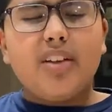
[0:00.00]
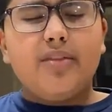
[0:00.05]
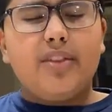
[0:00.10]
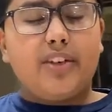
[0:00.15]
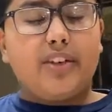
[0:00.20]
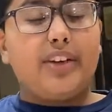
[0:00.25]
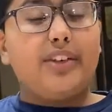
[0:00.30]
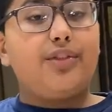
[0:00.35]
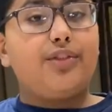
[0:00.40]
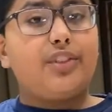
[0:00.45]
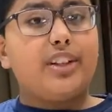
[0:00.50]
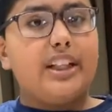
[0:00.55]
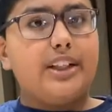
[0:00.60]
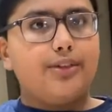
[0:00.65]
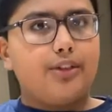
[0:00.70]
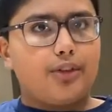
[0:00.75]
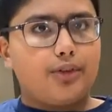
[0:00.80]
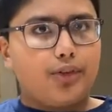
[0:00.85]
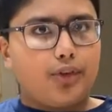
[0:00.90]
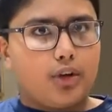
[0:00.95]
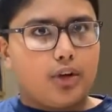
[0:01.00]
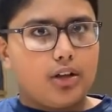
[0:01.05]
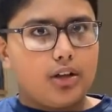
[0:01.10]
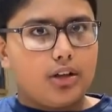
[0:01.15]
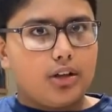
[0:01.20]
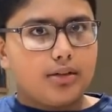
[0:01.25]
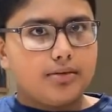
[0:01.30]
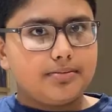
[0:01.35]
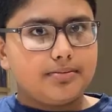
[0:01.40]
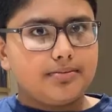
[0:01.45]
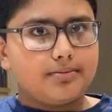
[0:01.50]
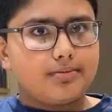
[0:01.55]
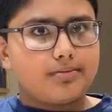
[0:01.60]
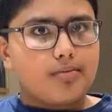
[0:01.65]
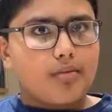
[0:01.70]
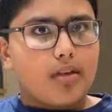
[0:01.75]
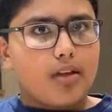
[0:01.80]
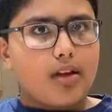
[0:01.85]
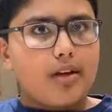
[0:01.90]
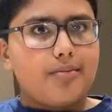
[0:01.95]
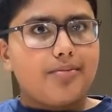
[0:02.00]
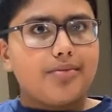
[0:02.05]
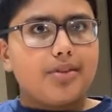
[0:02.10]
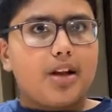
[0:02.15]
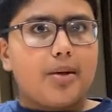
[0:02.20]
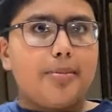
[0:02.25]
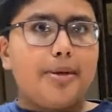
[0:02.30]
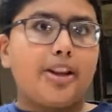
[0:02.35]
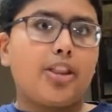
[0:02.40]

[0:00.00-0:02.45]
Very flavorful, a